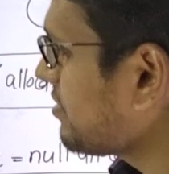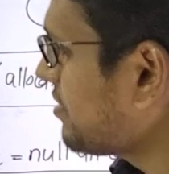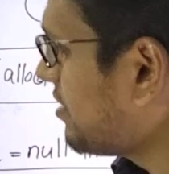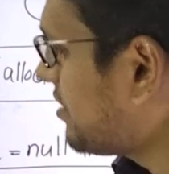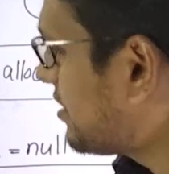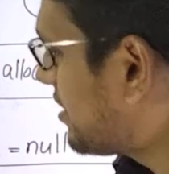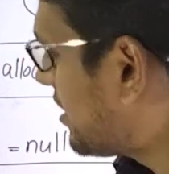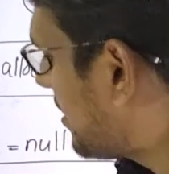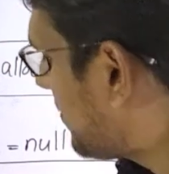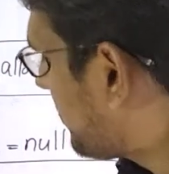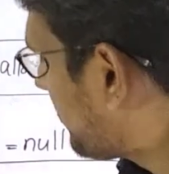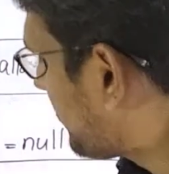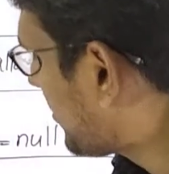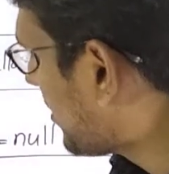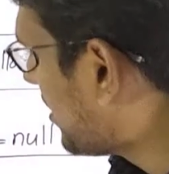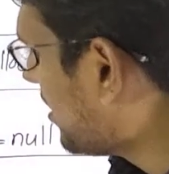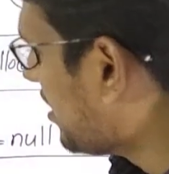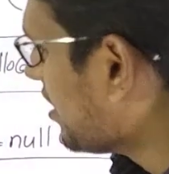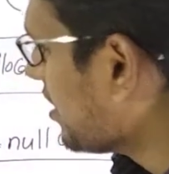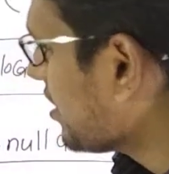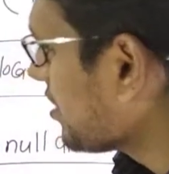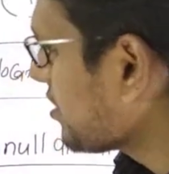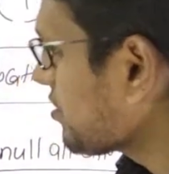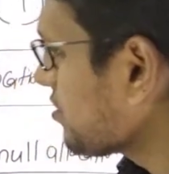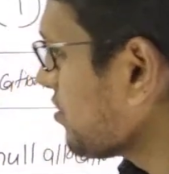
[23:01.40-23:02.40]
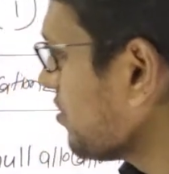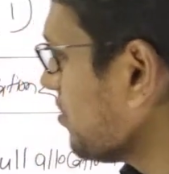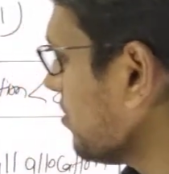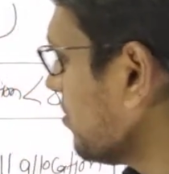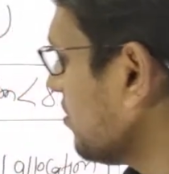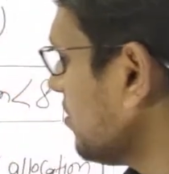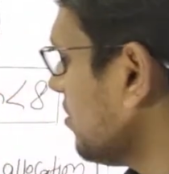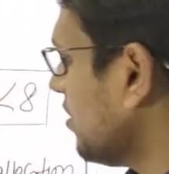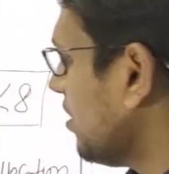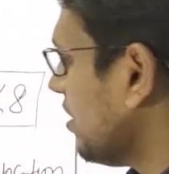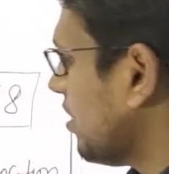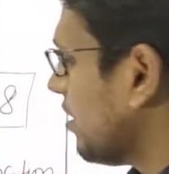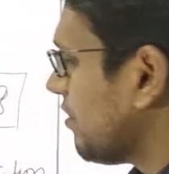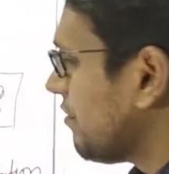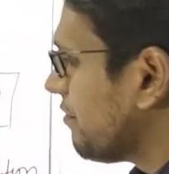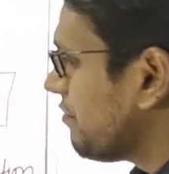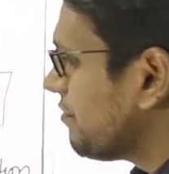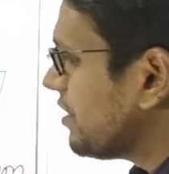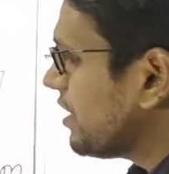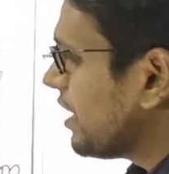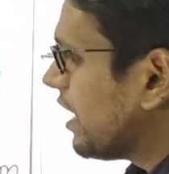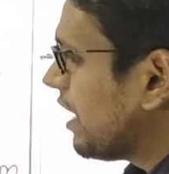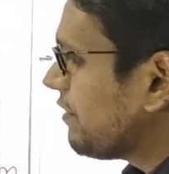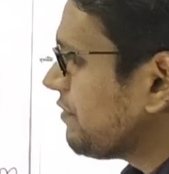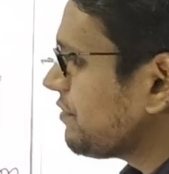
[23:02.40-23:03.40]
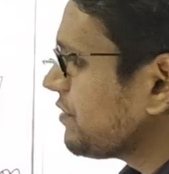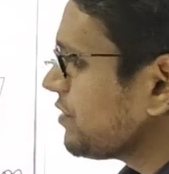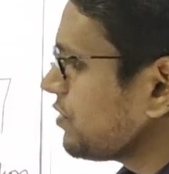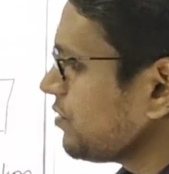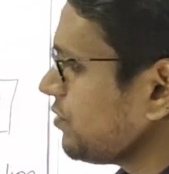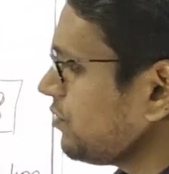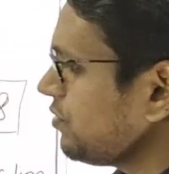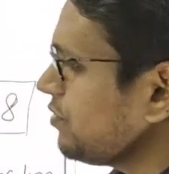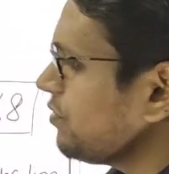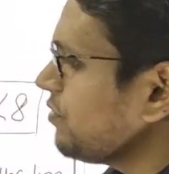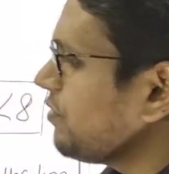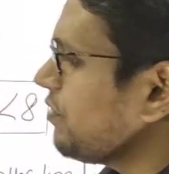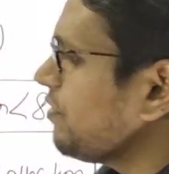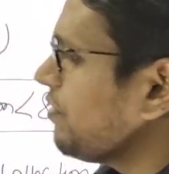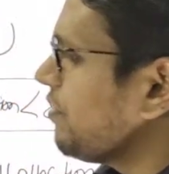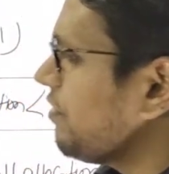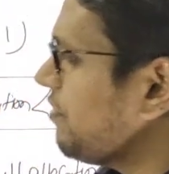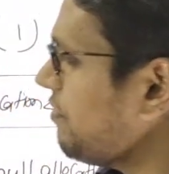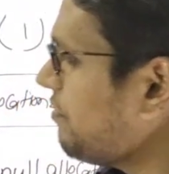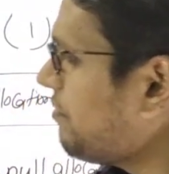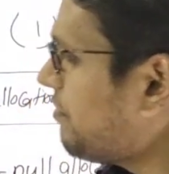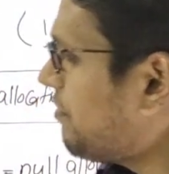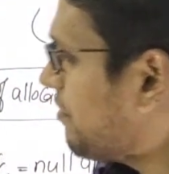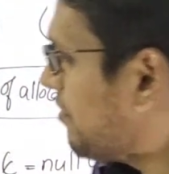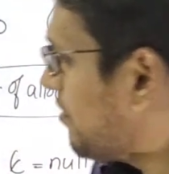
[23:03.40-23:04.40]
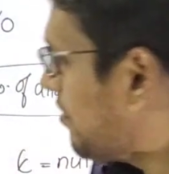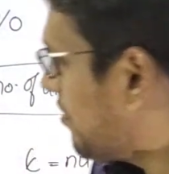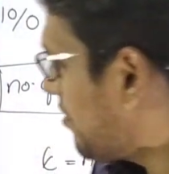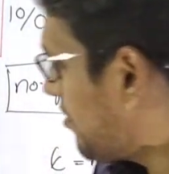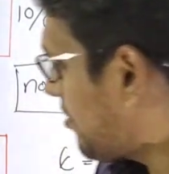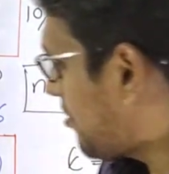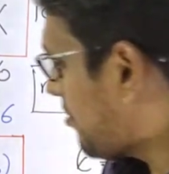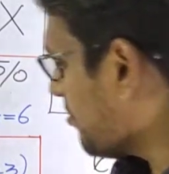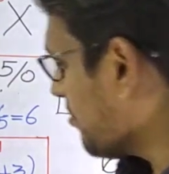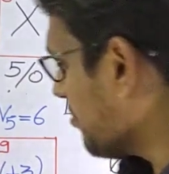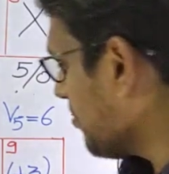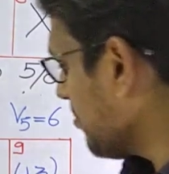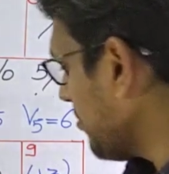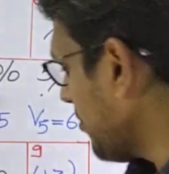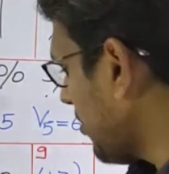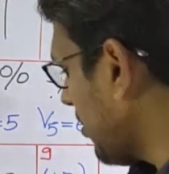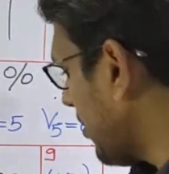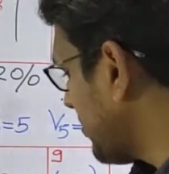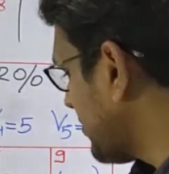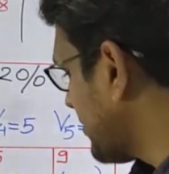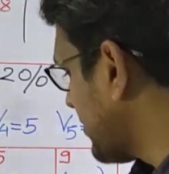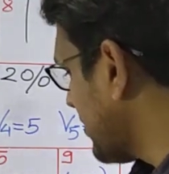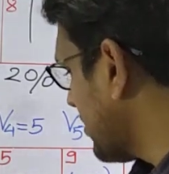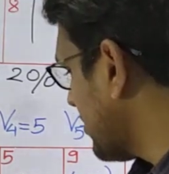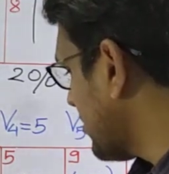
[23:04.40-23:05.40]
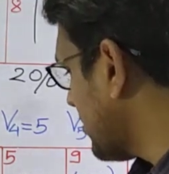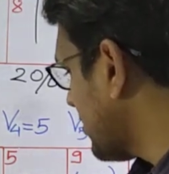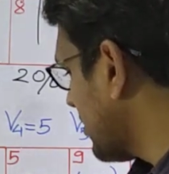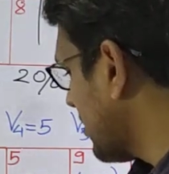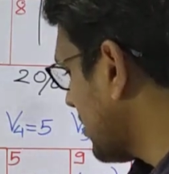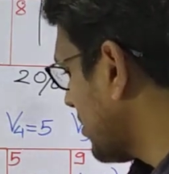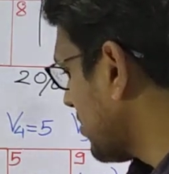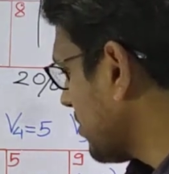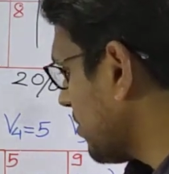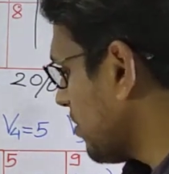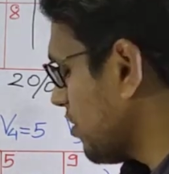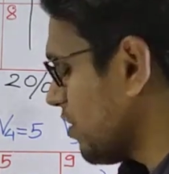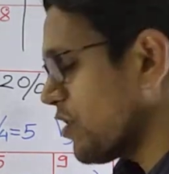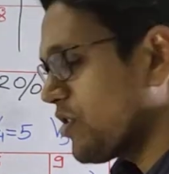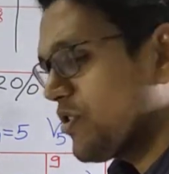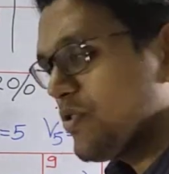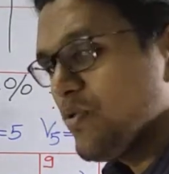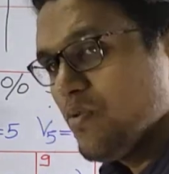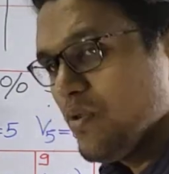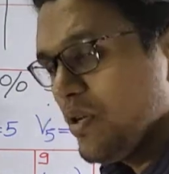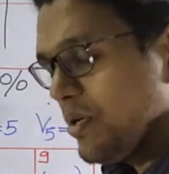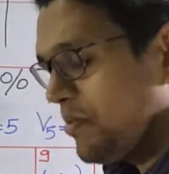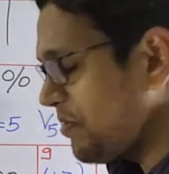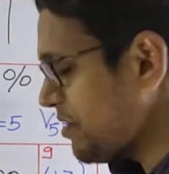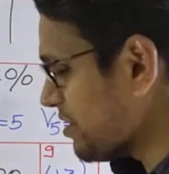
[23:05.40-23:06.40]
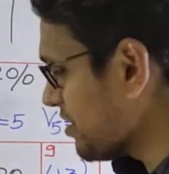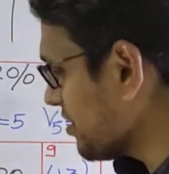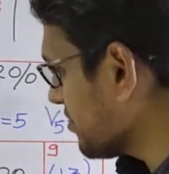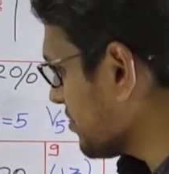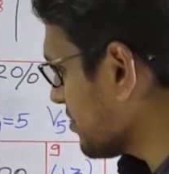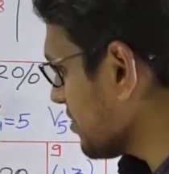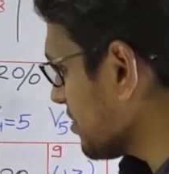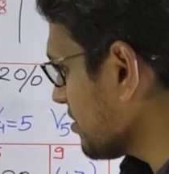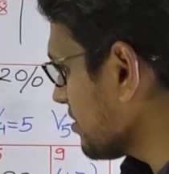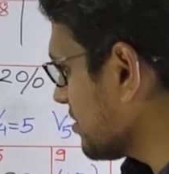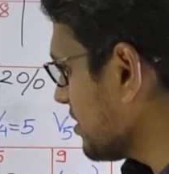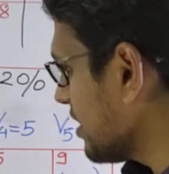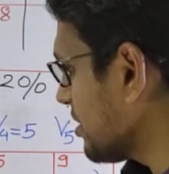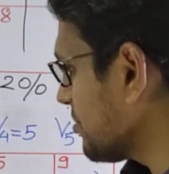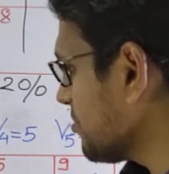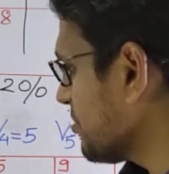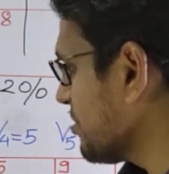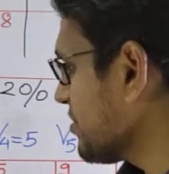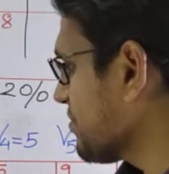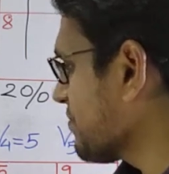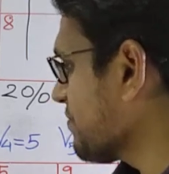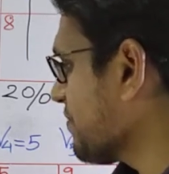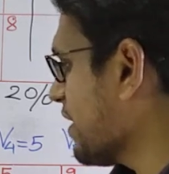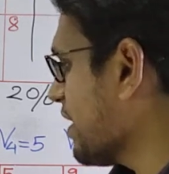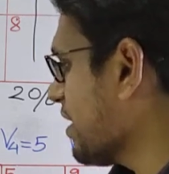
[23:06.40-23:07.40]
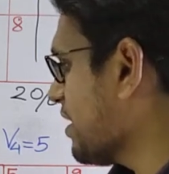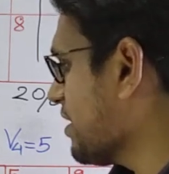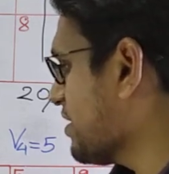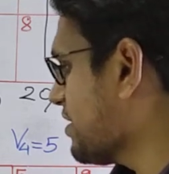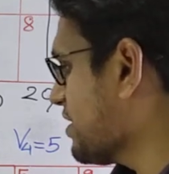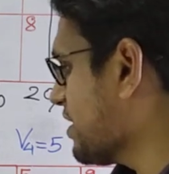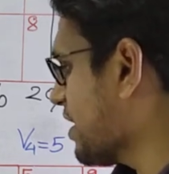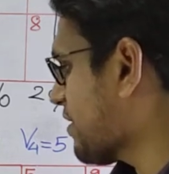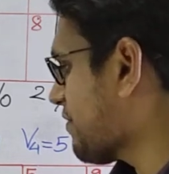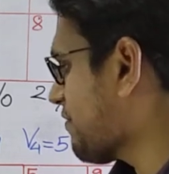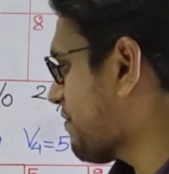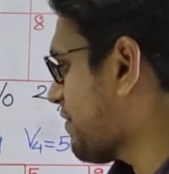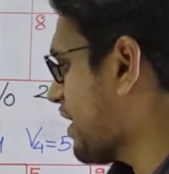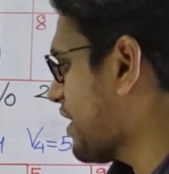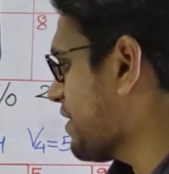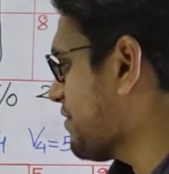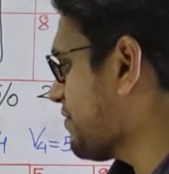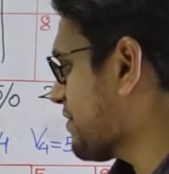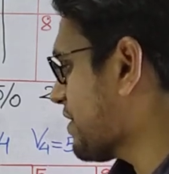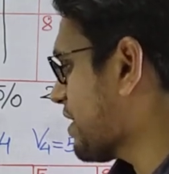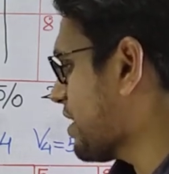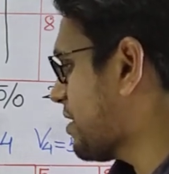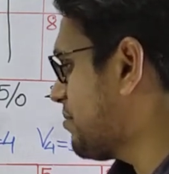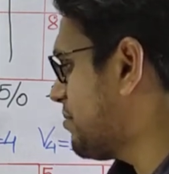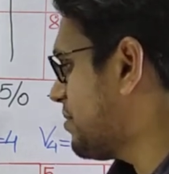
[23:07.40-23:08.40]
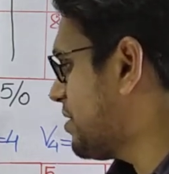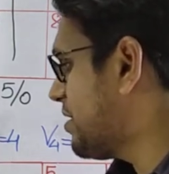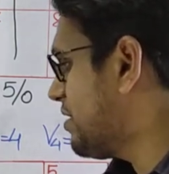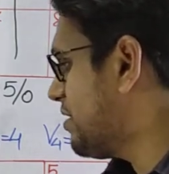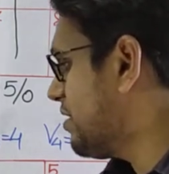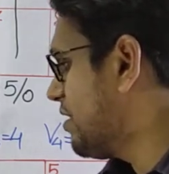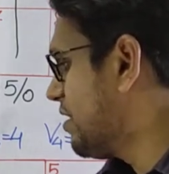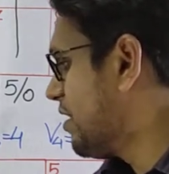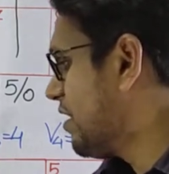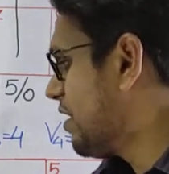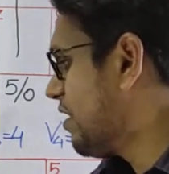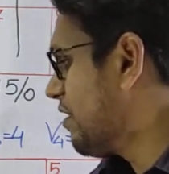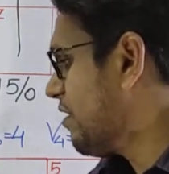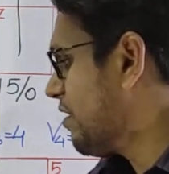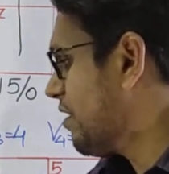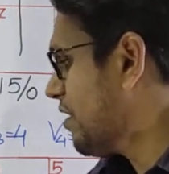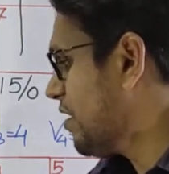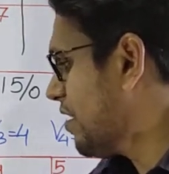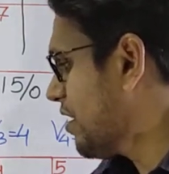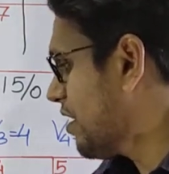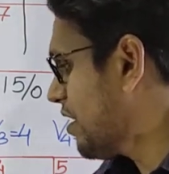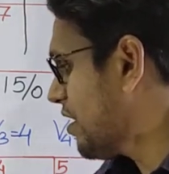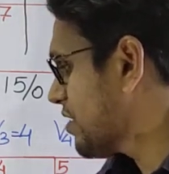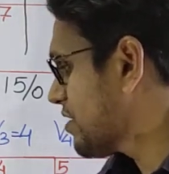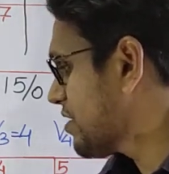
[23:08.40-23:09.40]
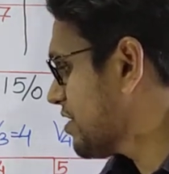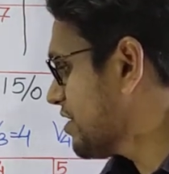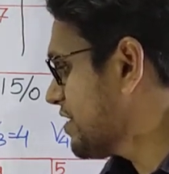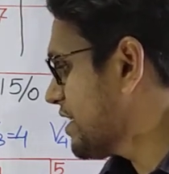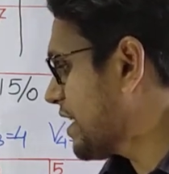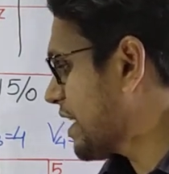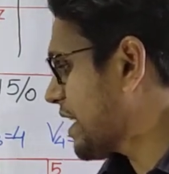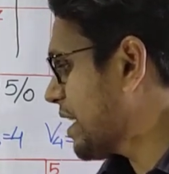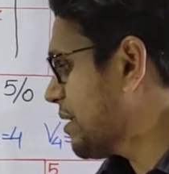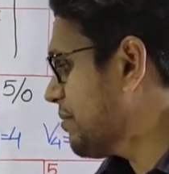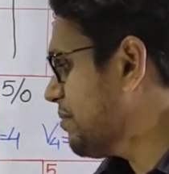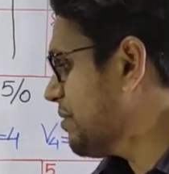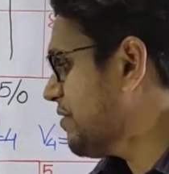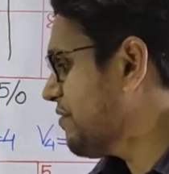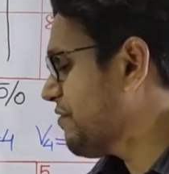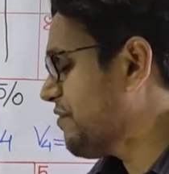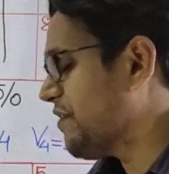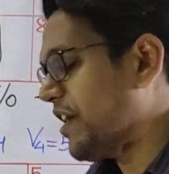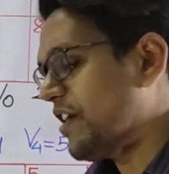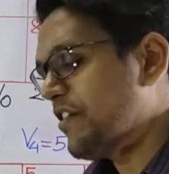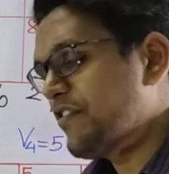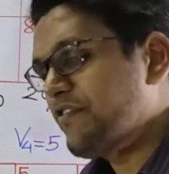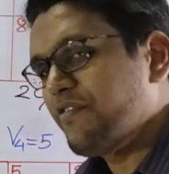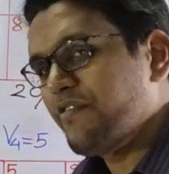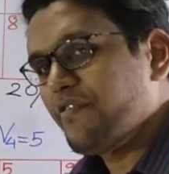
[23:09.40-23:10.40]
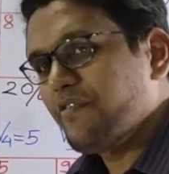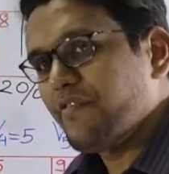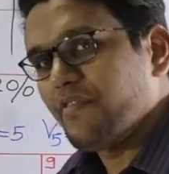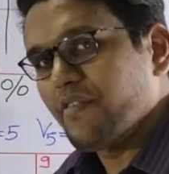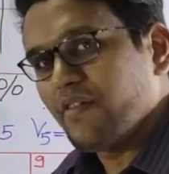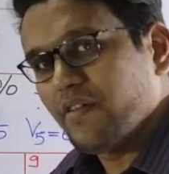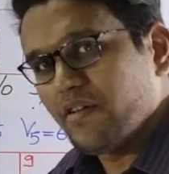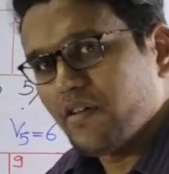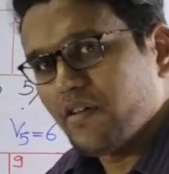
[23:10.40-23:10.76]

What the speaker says: theta. So we have two options or two limitations. That means either 5 can be theta can be 5,